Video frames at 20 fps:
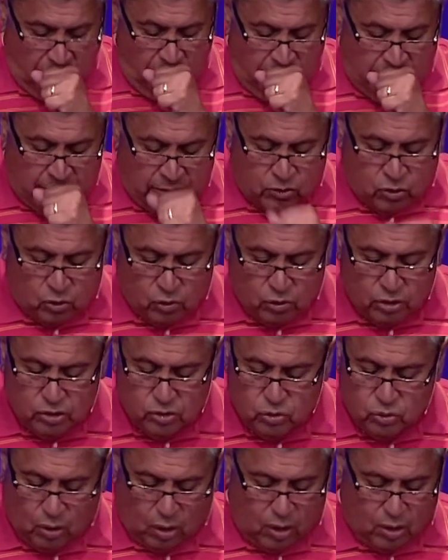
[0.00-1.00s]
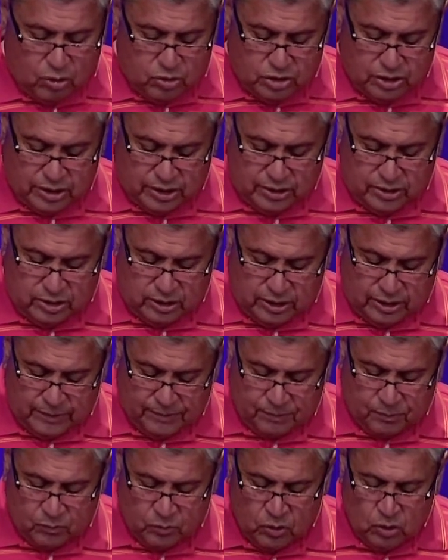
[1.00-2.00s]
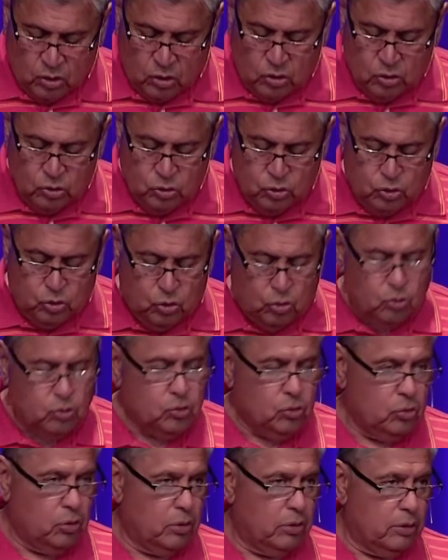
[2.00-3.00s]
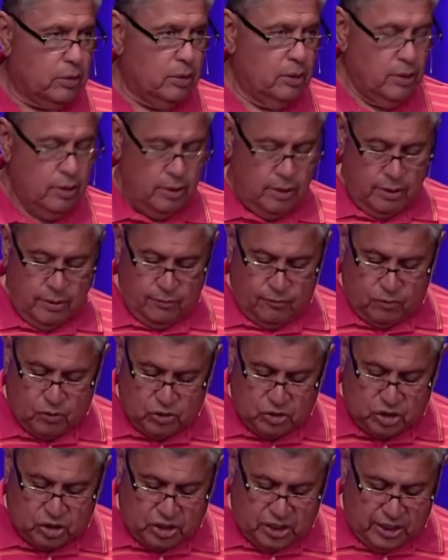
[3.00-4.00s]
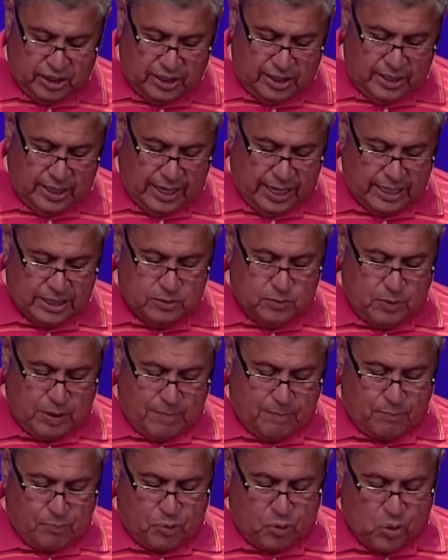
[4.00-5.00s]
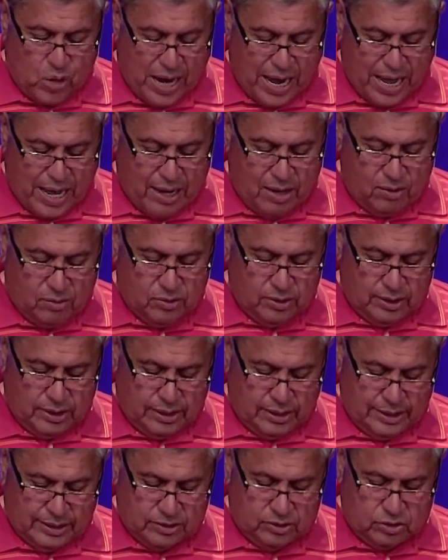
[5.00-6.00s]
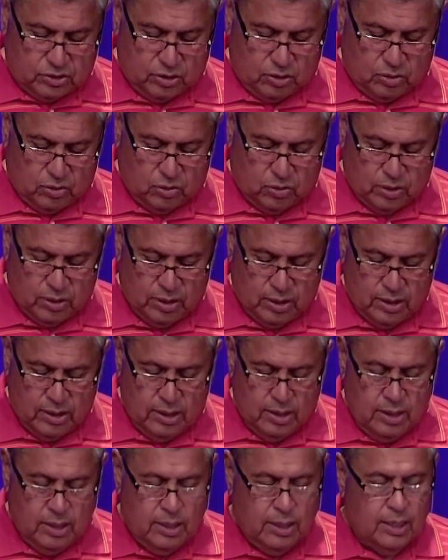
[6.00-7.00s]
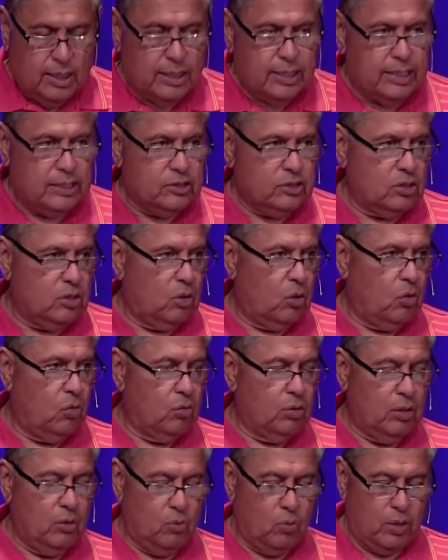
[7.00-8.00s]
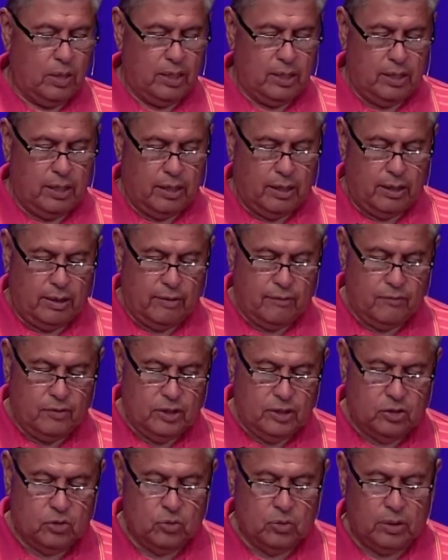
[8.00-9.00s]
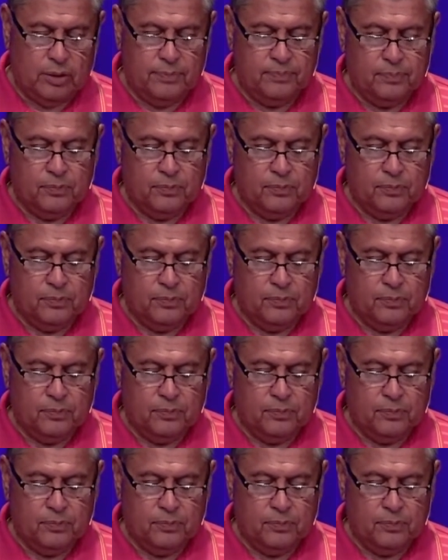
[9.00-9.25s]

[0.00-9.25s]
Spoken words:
according to all she has done. Do to her, for she has been proud against the Lord, against the Holy One of Israel.